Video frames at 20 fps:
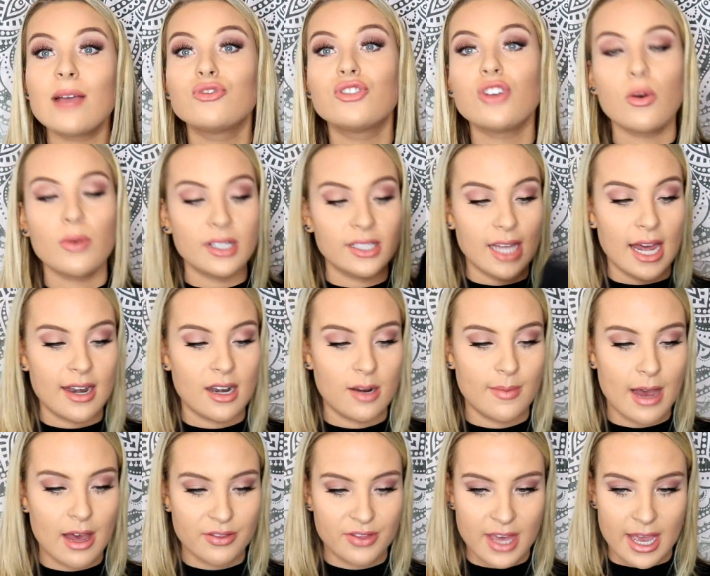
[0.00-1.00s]
I'm so excited
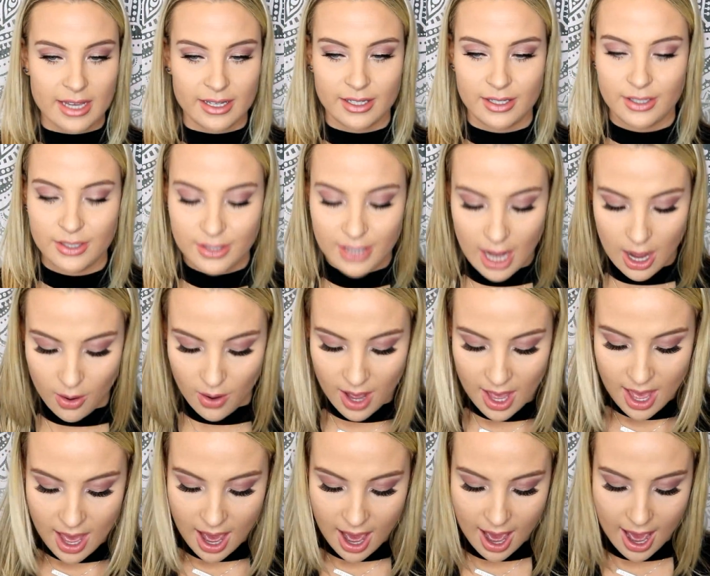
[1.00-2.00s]
about this. So
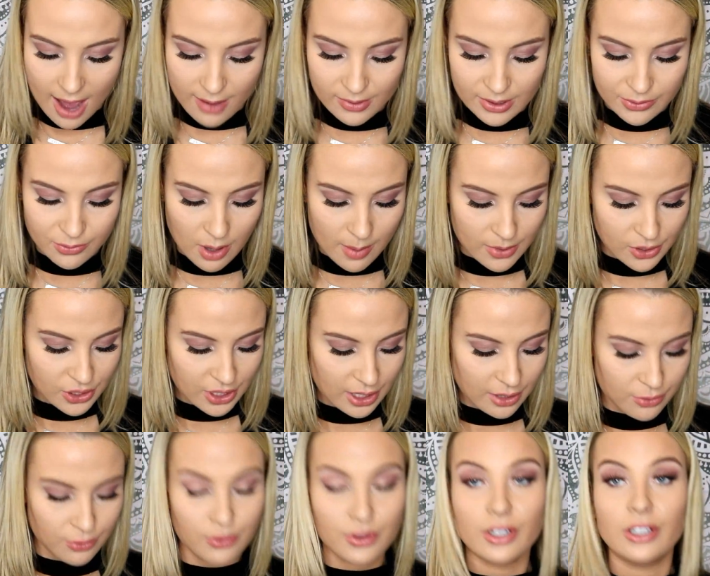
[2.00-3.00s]
I was
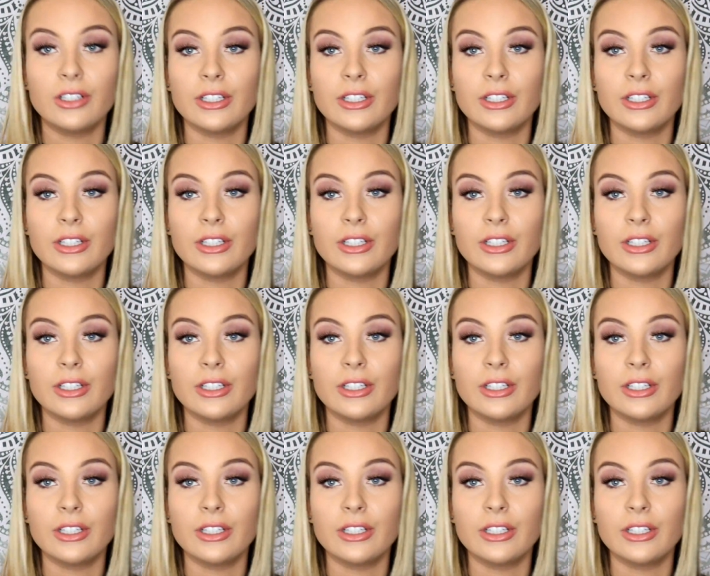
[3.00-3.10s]
rummaging through the